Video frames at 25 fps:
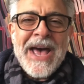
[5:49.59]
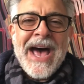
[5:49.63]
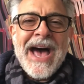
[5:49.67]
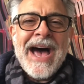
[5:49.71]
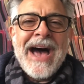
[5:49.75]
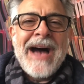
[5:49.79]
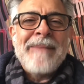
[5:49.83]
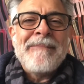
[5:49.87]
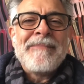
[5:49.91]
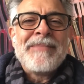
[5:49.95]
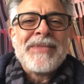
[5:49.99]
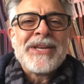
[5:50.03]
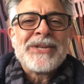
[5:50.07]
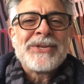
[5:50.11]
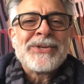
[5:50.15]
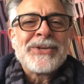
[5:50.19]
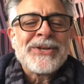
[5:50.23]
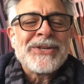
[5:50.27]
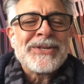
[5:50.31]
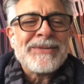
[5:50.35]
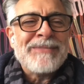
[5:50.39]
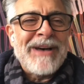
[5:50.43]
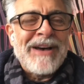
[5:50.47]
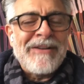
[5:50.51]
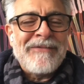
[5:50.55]
It took
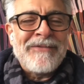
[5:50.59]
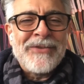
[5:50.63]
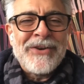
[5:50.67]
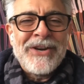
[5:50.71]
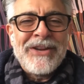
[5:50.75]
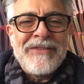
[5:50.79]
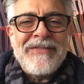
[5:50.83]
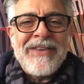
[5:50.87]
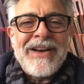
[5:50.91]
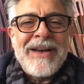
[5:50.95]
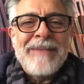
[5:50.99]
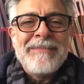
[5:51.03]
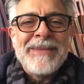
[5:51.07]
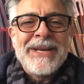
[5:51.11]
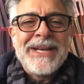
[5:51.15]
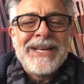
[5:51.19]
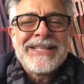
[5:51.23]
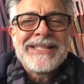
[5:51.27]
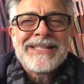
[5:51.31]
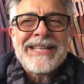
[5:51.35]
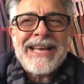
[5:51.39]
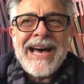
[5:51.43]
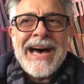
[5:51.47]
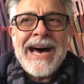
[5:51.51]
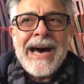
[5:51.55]
us about 45
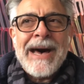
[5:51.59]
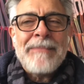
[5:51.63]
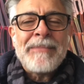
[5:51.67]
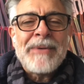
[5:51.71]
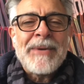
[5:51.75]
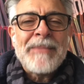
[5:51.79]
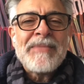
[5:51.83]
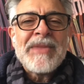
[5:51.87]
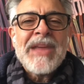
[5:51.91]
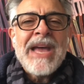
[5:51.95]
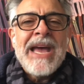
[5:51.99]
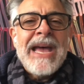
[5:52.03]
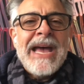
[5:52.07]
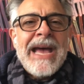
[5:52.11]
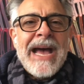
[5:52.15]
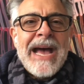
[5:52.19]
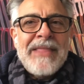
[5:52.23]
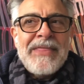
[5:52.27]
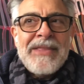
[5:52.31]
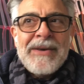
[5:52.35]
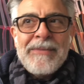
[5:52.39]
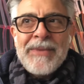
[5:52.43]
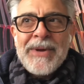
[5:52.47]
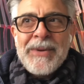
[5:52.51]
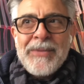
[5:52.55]
minutes up.
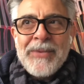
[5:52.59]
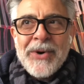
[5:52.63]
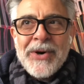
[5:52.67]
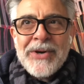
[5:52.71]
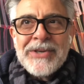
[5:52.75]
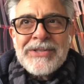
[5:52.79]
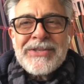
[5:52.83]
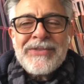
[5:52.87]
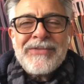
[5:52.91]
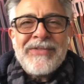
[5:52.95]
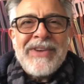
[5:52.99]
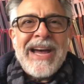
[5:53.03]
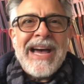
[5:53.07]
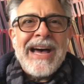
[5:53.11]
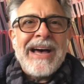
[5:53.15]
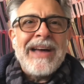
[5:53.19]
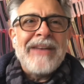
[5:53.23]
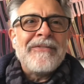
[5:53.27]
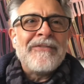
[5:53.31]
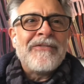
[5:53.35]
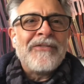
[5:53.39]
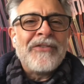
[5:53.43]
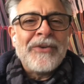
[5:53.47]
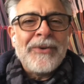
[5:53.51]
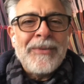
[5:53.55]
And then we walked
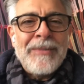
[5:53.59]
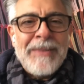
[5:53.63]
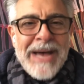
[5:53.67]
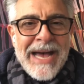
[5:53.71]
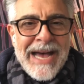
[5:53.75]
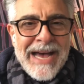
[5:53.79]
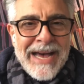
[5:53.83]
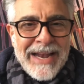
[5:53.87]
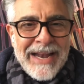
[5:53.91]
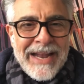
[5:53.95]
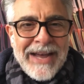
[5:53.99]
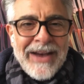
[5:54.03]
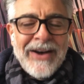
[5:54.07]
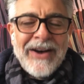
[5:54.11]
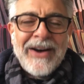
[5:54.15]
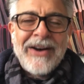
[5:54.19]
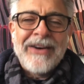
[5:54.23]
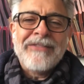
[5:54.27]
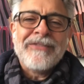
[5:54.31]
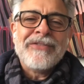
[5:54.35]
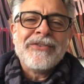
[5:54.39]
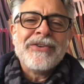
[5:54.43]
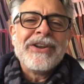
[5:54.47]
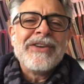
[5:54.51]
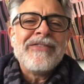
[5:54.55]
around for about
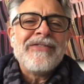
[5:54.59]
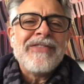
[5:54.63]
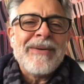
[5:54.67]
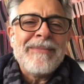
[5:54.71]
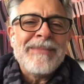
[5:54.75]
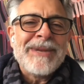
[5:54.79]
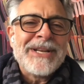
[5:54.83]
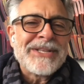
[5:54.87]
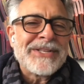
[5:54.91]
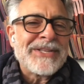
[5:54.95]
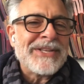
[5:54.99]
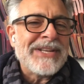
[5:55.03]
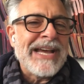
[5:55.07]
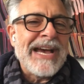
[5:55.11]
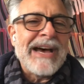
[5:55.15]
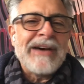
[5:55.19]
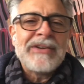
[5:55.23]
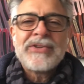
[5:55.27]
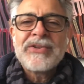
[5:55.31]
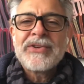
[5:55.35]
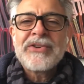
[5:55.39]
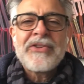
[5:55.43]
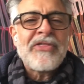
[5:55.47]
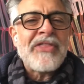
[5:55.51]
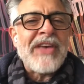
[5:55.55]
45 minutes an hour,
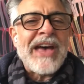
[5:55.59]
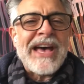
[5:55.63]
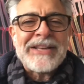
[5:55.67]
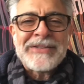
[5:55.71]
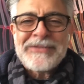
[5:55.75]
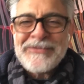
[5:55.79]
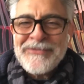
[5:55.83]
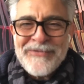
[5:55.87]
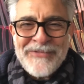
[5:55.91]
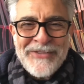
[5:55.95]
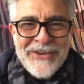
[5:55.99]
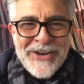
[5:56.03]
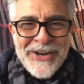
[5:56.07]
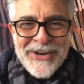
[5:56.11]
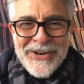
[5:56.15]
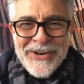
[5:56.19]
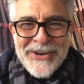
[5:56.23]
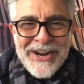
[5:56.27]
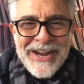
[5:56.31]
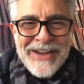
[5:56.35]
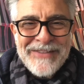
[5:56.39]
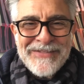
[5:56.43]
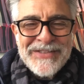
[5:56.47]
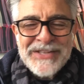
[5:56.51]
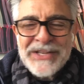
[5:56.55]
took 1,000
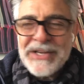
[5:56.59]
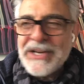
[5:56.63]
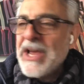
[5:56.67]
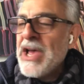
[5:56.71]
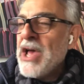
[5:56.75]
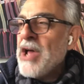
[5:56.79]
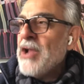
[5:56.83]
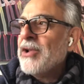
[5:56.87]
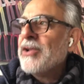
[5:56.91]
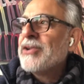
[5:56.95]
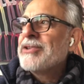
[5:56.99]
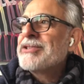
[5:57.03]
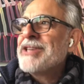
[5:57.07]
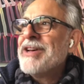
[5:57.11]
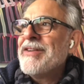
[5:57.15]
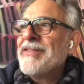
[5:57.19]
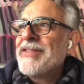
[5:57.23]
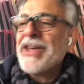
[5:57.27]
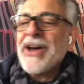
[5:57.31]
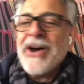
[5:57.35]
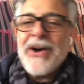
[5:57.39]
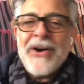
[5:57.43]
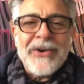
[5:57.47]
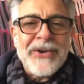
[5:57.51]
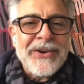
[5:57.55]
photographs and looked over
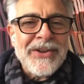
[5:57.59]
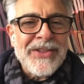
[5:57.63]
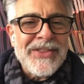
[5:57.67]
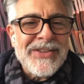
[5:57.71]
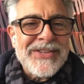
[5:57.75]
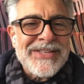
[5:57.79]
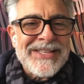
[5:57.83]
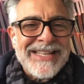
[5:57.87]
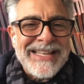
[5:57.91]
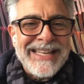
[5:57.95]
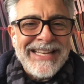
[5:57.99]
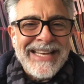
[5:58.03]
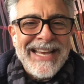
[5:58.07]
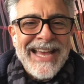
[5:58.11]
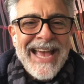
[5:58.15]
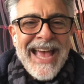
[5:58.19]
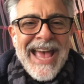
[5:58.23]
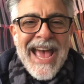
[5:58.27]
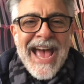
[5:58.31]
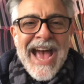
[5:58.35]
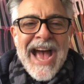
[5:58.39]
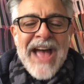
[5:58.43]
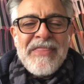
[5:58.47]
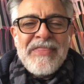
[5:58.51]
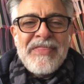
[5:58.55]
the whole of the city.
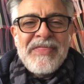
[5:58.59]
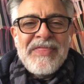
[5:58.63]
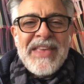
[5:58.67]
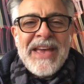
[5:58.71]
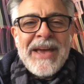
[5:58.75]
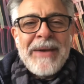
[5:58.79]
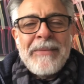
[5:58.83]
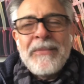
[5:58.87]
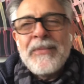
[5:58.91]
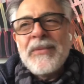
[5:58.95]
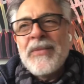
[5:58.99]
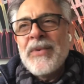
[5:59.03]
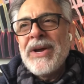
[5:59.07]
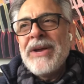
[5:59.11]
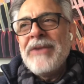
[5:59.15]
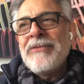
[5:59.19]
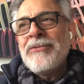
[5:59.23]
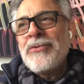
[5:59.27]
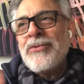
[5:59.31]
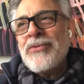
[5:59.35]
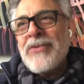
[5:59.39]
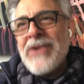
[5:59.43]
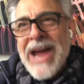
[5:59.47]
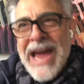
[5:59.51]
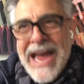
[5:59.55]
And then we
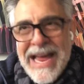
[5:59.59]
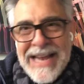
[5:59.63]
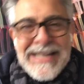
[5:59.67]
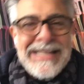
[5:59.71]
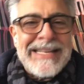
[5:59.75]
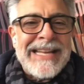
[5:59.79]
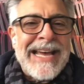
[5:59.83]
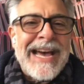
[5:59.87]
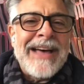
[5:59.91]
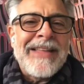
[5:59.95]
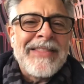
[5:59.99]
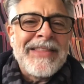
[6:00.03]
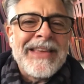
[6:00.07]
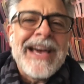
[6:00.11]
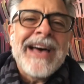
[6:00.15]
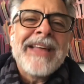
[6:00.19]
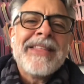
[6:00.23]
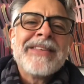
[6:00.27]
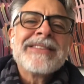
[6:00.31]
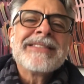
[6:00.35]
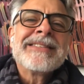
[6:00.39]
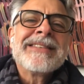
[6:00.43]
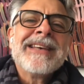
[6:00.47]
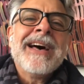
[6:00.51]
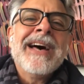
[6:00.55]
ran down the
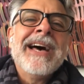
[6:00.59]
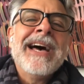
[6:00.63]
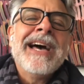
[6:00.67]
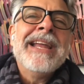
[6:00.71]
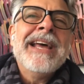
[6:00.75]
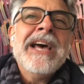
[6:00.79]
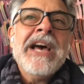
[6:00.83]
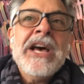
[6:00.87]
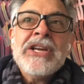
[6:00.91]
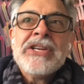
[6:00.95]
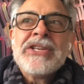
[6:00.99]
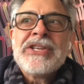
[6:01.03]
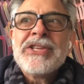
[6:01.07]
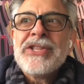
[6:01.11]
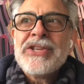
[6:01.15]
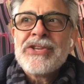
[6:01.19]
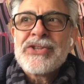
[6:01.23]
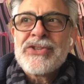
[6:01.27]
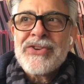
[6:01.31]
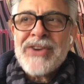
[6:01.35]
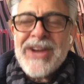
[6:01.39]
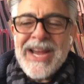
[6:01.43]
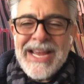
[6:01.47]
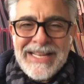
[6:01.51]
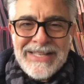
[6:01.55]
other side to the
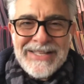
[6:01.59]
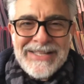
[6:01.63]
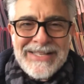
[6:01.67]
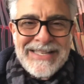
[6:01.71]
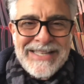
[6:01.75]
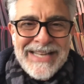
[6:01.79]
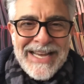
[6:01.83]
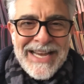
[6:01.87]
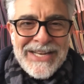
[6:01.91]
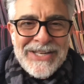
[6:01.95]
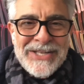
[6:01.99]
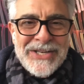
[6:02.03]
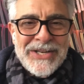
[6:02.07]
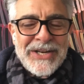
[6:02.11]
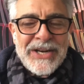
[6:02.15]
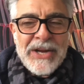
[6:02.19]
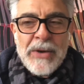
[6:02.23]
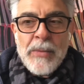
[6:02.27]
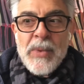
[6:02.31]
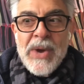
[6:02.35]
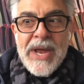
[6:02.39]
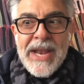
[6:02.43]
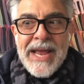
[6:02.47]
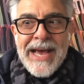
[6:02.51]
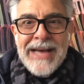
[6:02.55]
train station
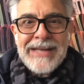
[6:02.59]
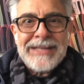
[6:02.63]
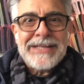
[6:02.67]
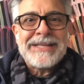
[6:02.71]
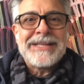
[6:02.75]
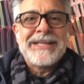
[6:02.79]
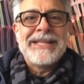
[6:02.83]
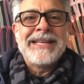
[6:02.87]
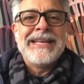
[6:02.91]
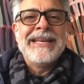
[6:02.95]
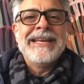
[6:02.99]
and went out to the